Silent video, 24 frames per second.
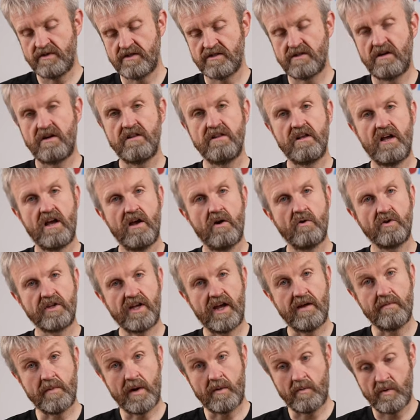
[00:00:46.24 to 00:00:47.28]
design that Held
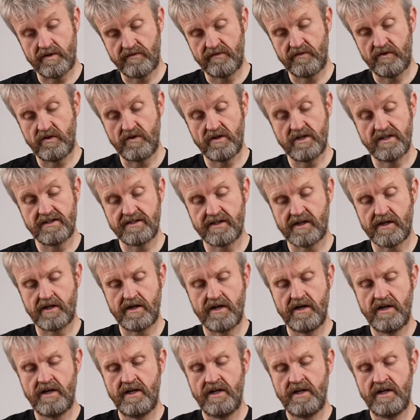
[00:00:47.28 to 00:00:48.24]
came up with a few years ago.